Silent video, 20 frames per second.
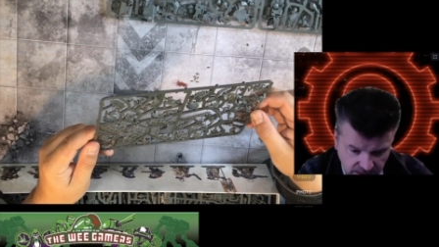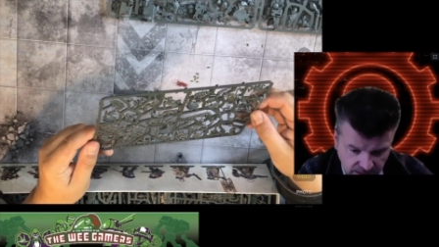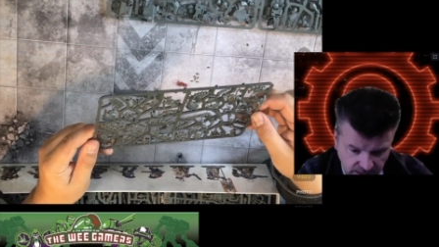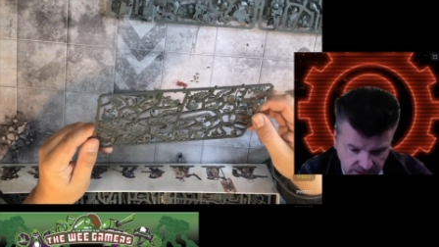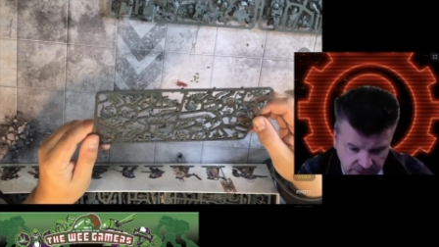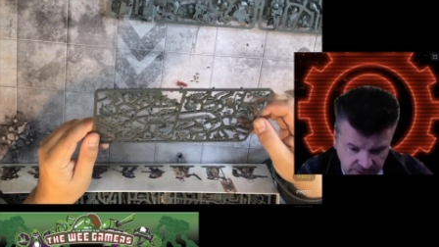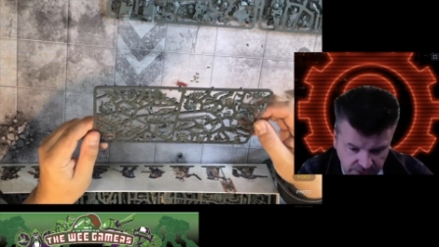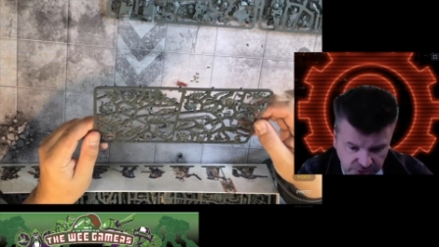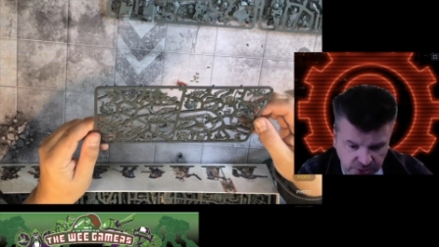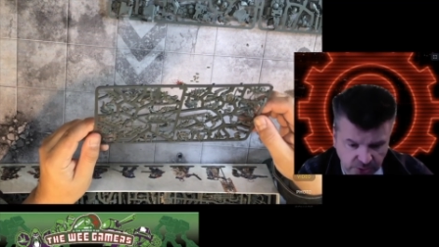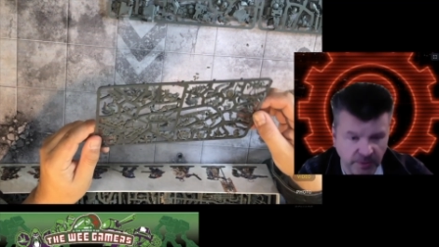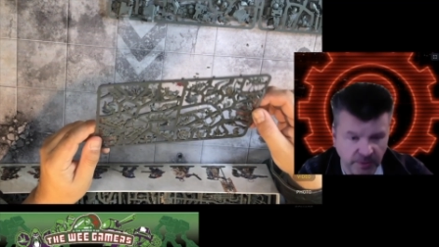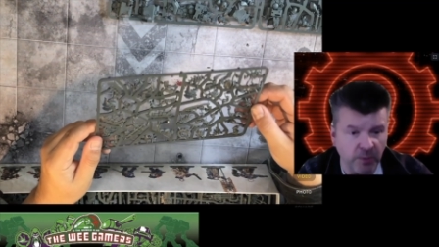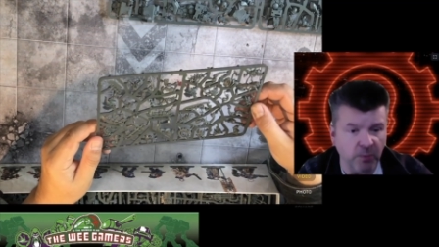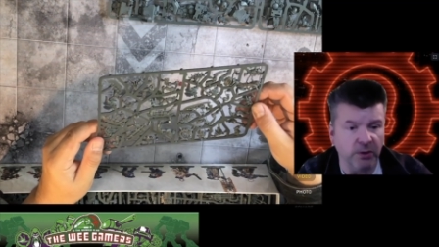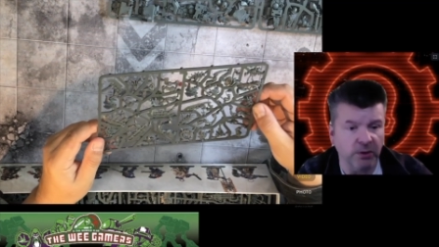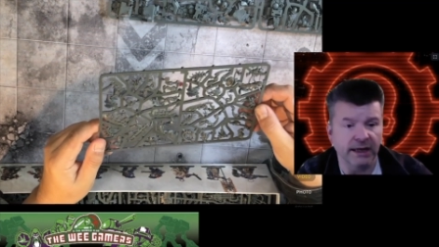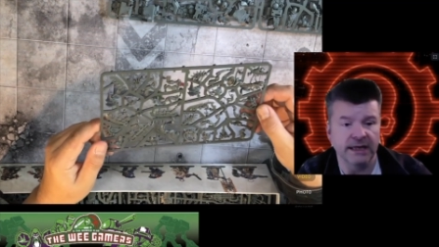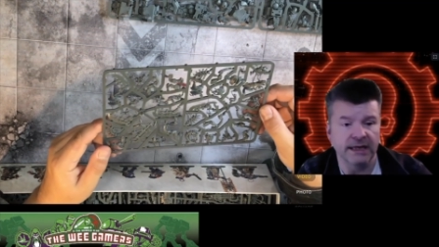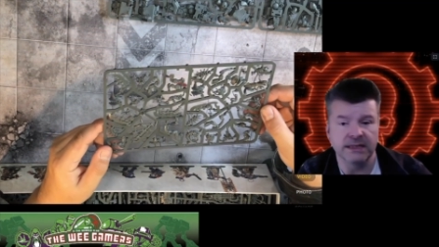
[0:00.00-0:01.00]
Uh, show me what
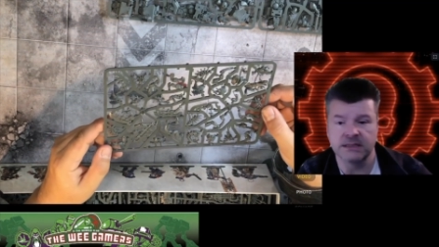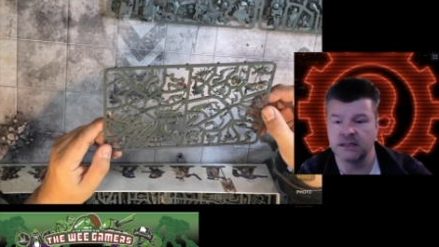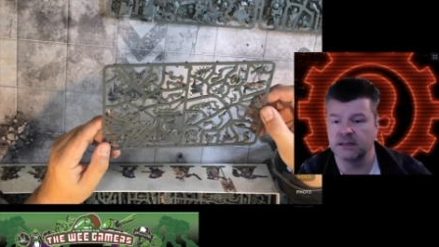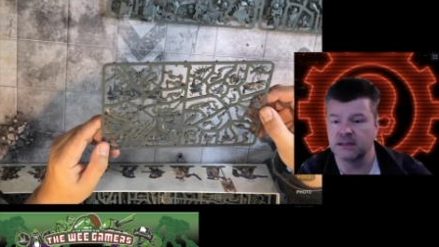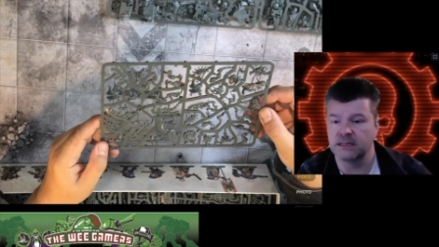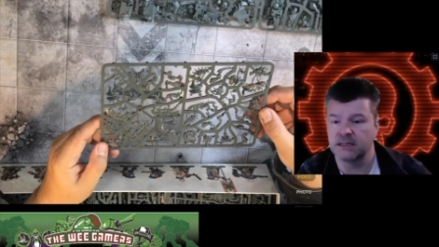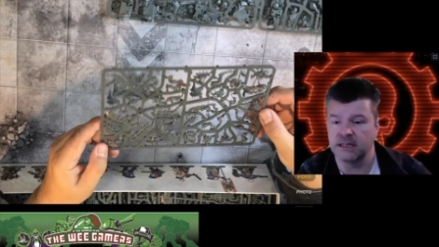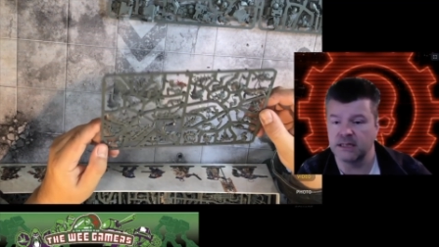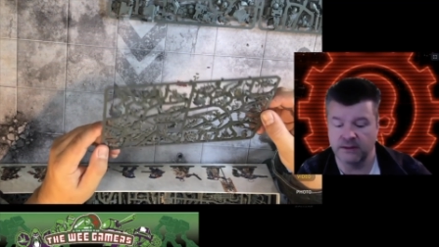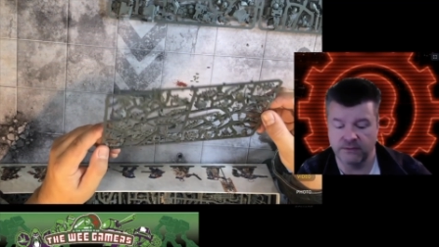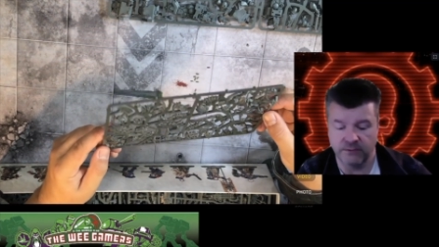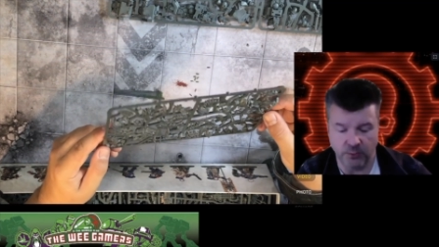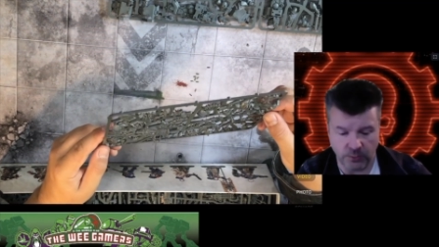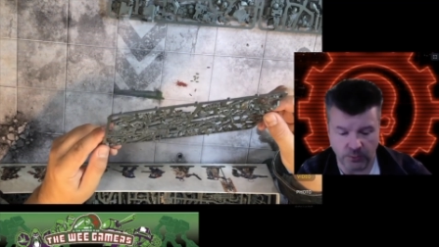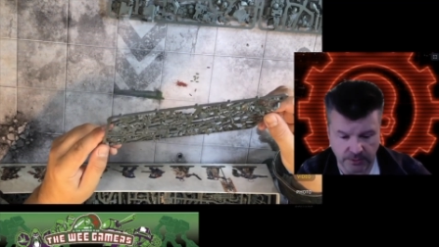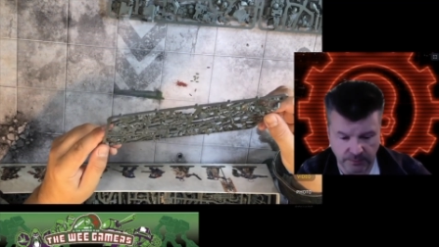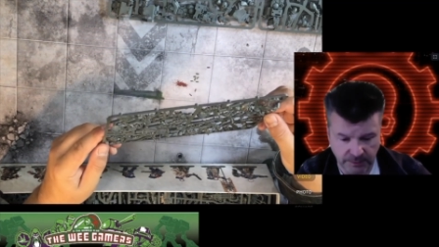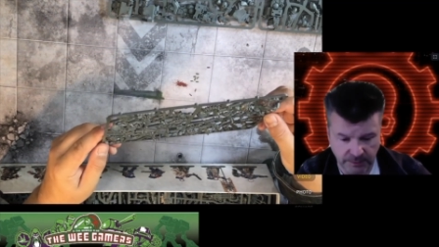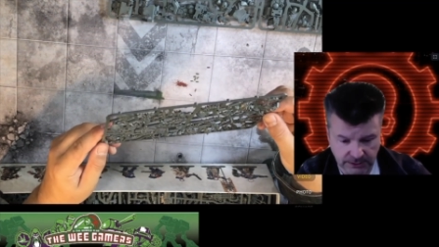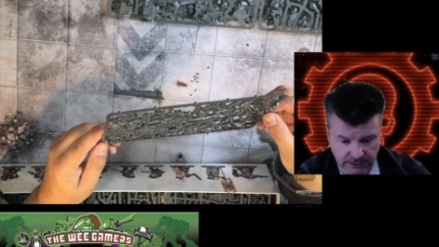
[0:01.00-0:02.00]
it is and I'll decide if I want
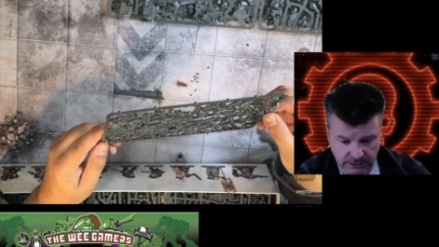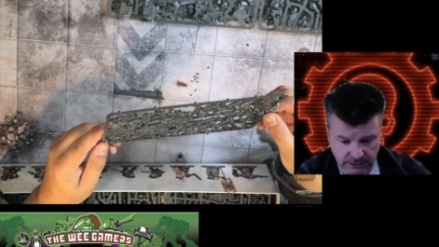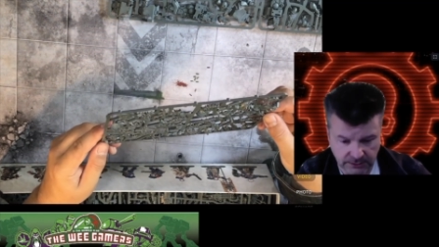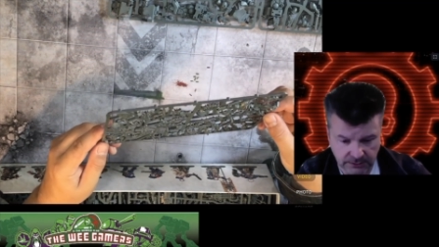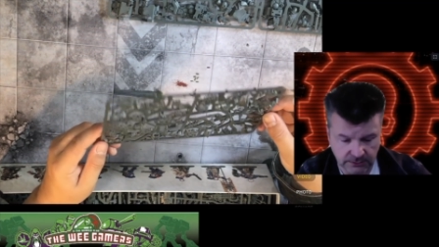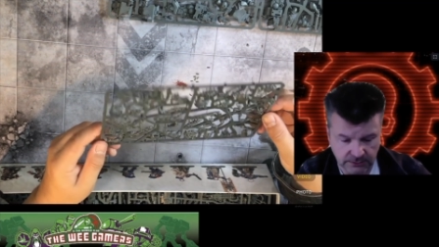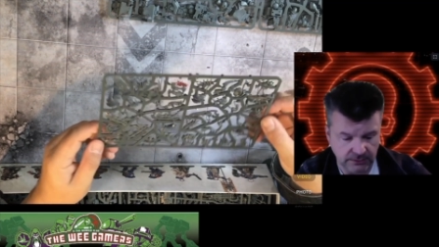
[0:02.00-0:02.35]
to build it.